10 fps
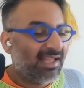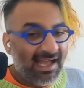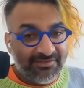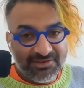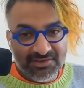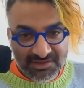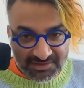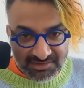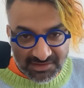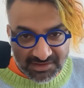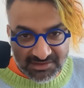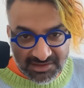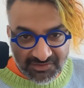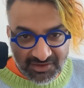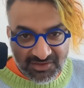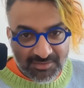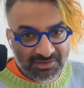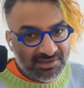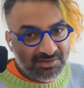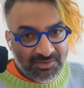After the DeFi
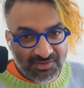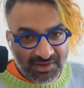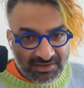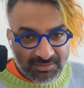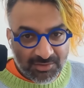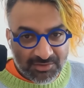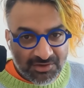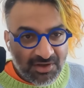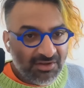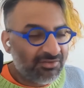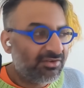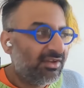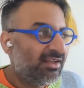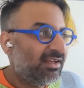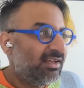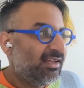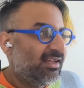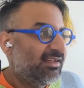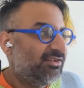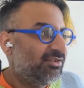summer, it was lending protocols.
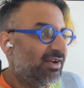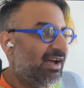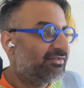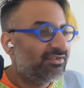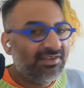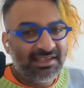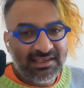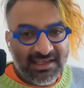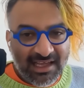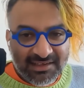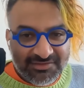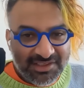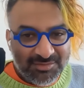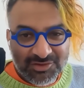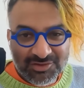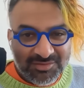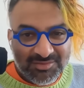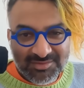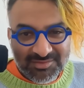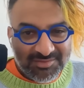After the NFT
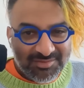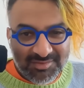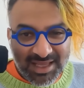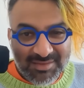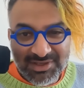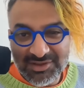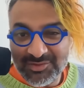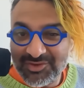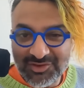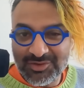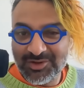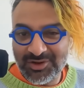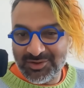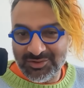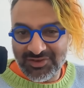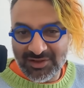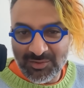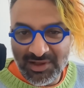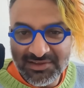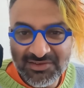boom, maybe you could argue as
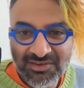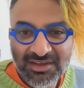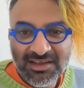L1s.